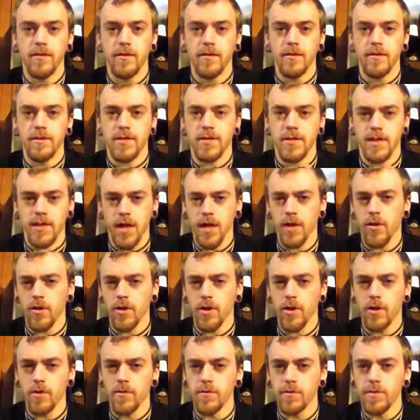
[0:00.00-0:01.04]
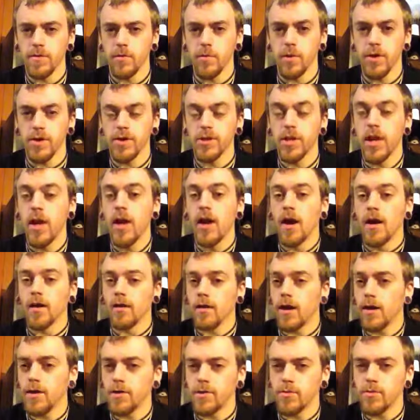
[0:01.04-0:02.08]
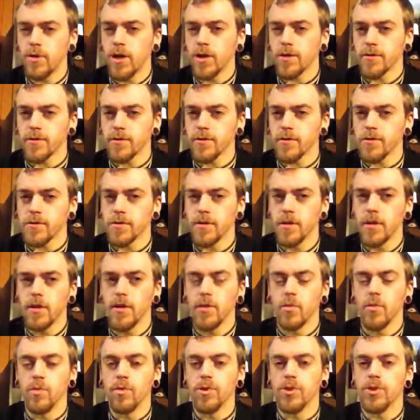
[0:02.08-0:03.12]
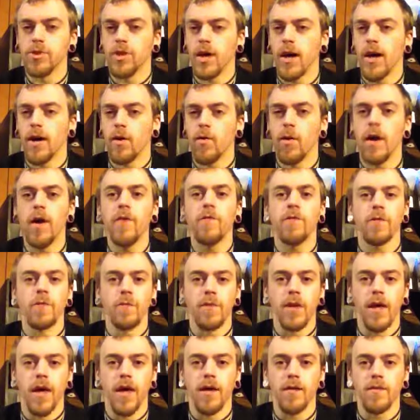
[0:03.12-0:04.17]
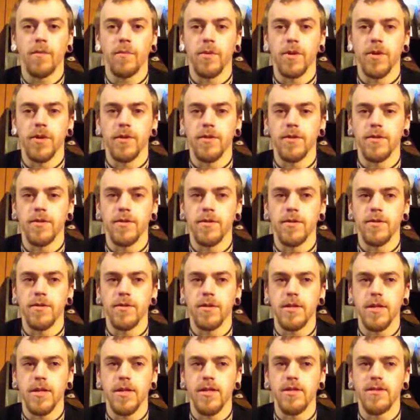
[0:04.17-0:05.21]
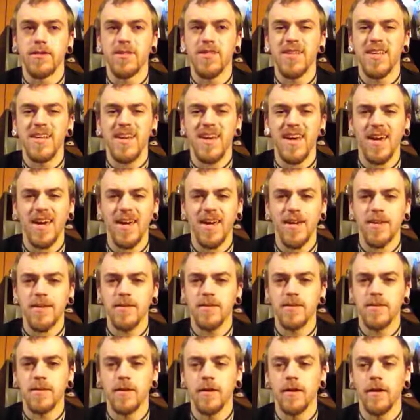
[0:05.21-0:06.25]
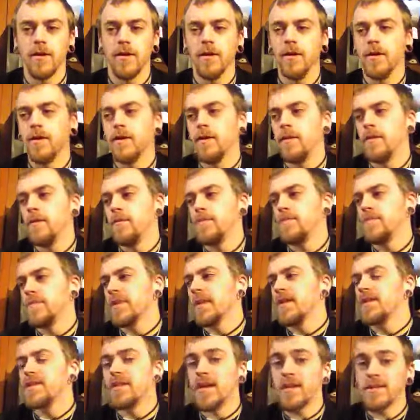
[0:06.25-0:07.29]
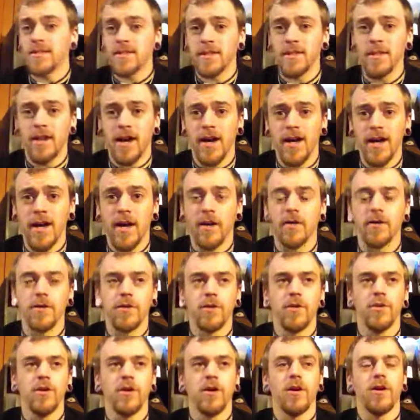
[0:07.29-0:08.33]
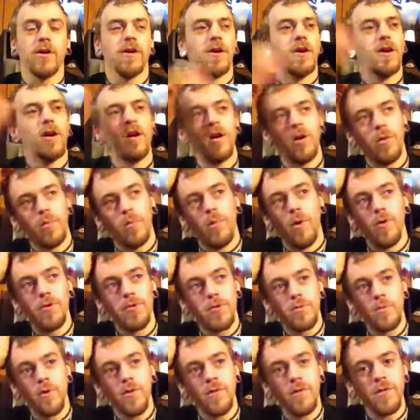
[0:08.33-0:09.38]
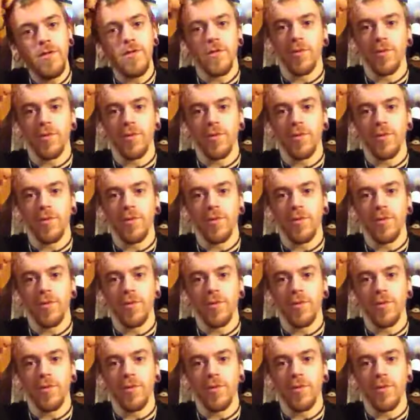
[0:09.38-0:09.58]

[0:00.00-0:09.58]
scenarios, which a lot of directors would shy away from that because it takes takes a lot out. You know, most movies